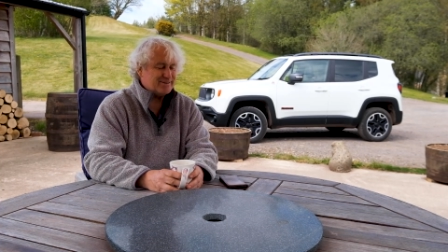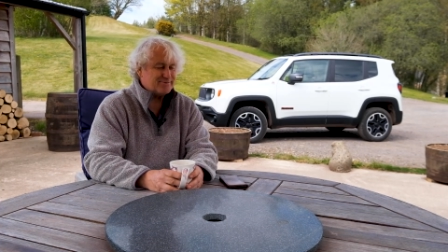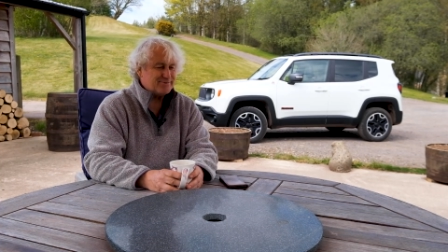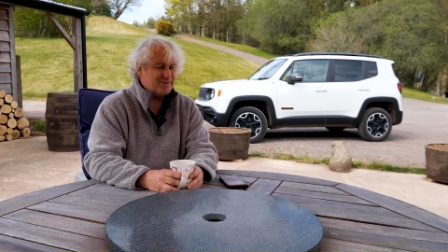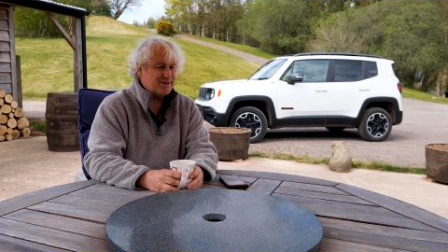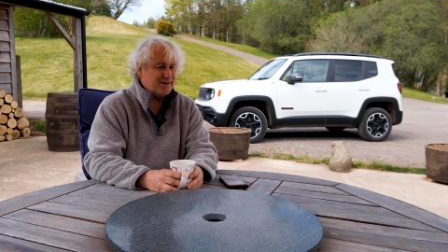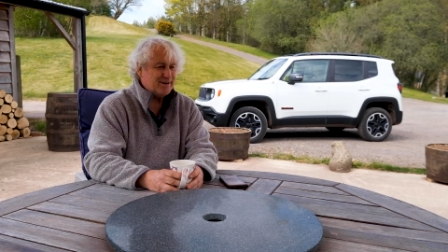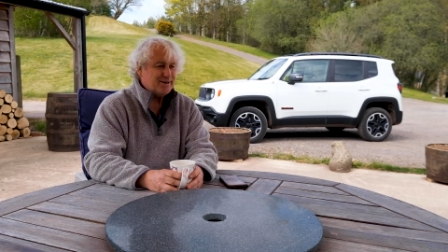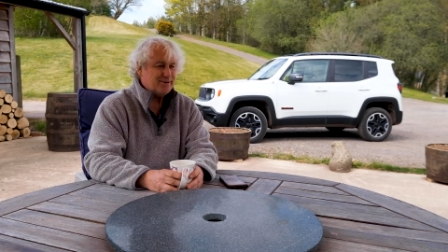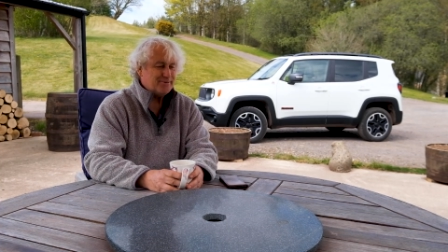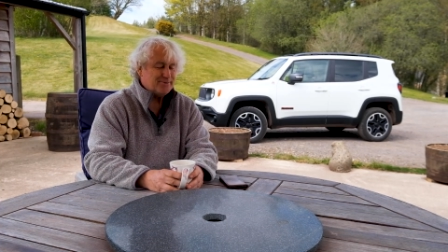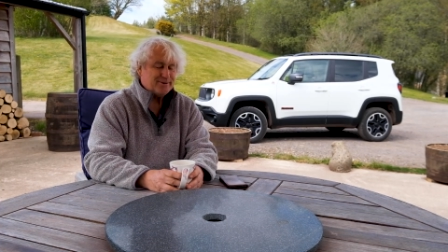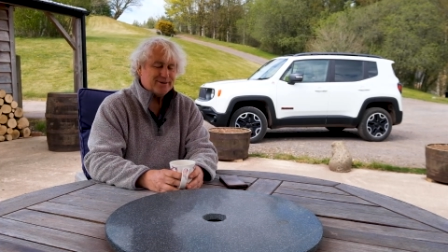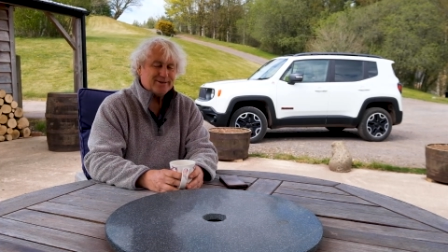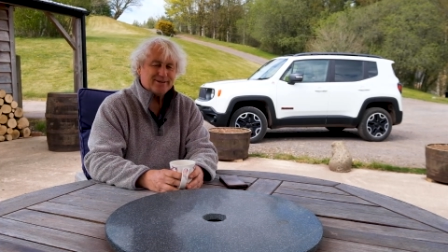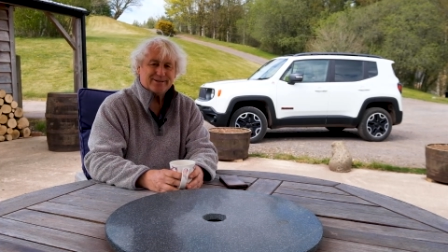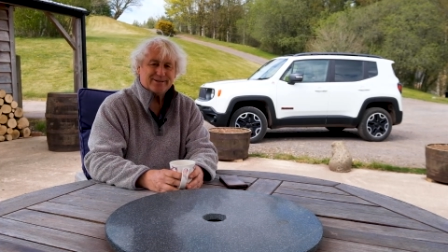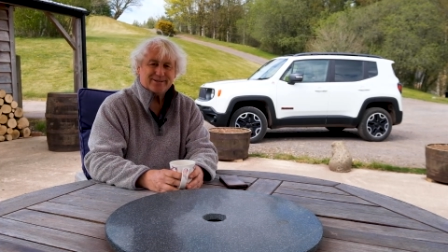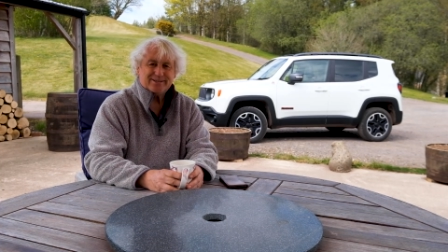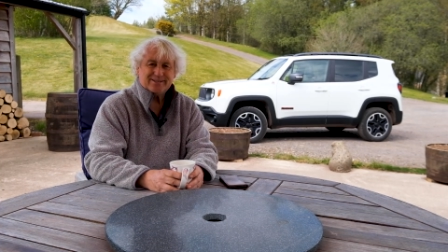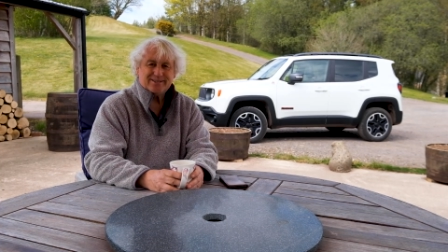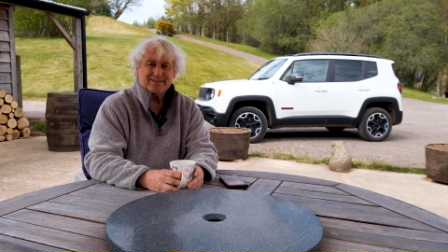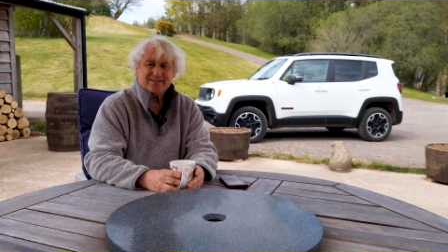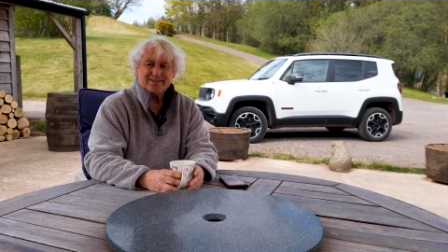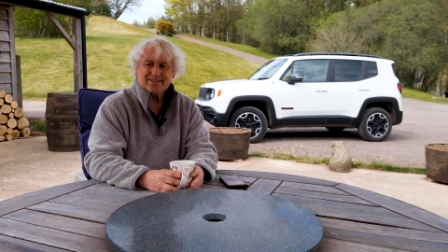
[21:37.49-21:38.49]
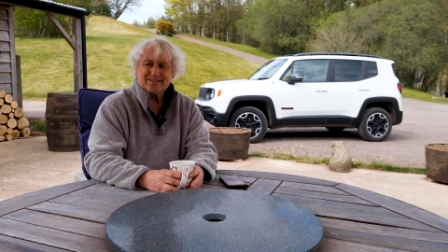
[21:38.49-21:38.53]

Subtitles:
really weird,